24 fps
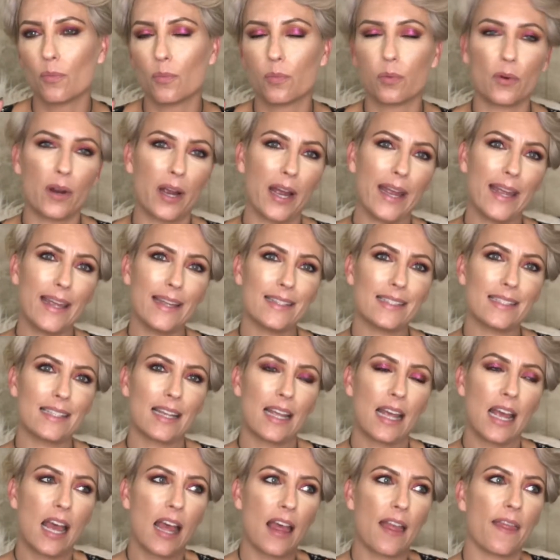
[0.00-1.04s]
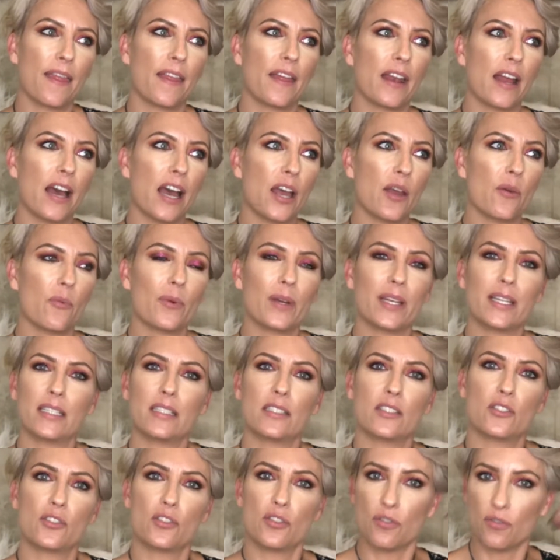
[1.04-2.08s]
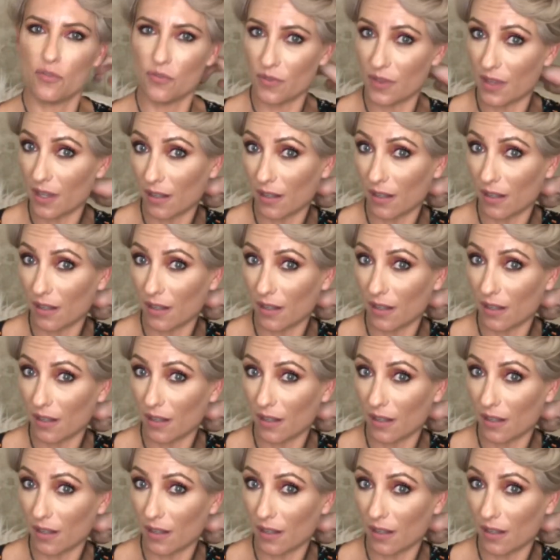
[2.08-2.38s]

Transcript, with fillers: bright that I went into